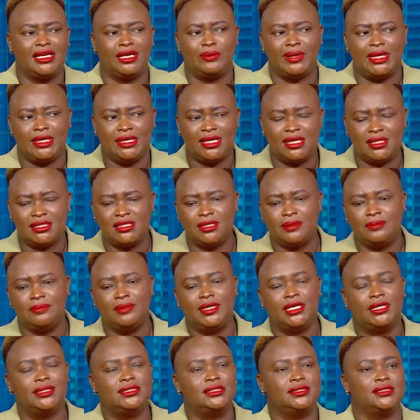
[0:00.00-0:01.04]
our
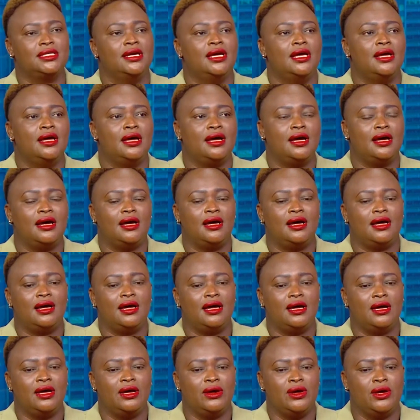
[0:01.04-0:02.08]
database,
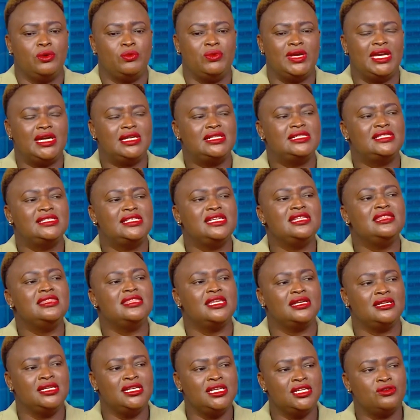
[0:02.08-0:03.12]
we had seen
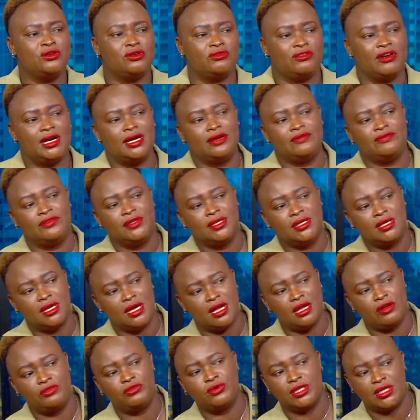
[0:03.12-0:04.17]
the need of having
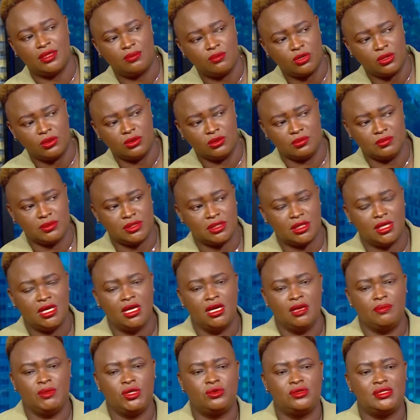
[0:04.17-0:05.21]
affordable homes,
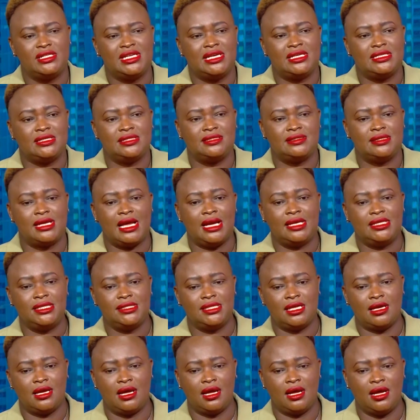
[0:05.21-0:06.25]
because there is that
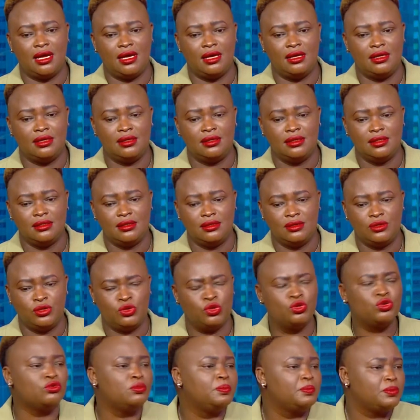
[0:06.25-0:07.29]

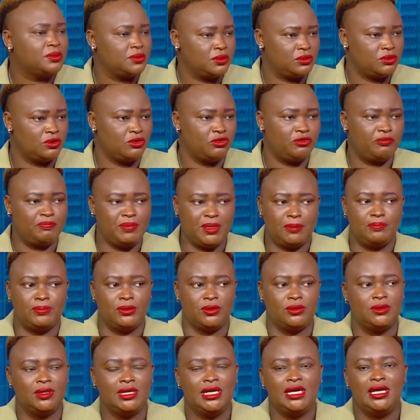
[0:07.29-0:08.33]
group of
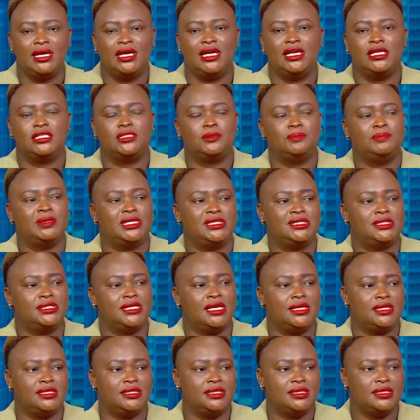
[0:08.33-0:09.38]
people,
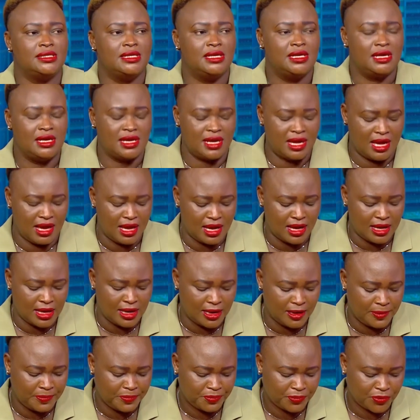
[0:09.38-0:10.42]
especially,
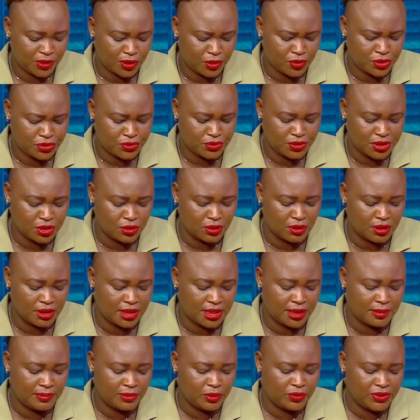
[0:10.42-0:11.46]
what do we call
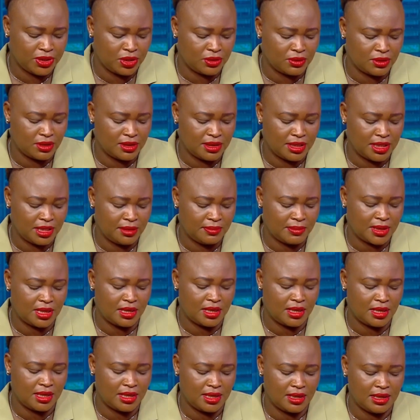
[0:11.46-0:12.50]
them? We call them
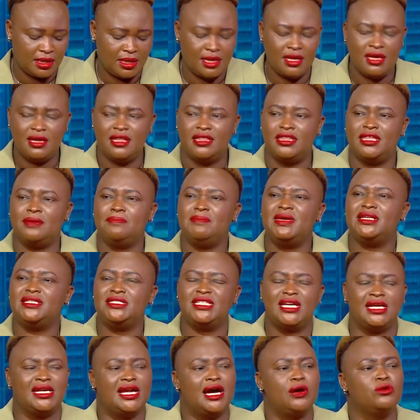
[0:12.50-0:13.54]
the
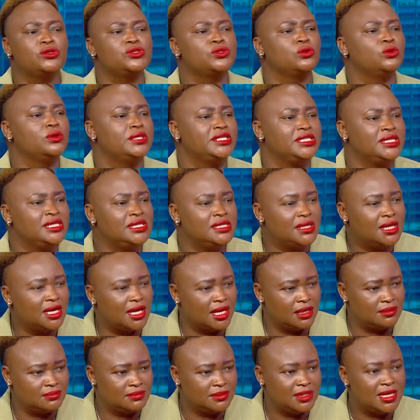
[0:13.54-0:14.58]
median household income,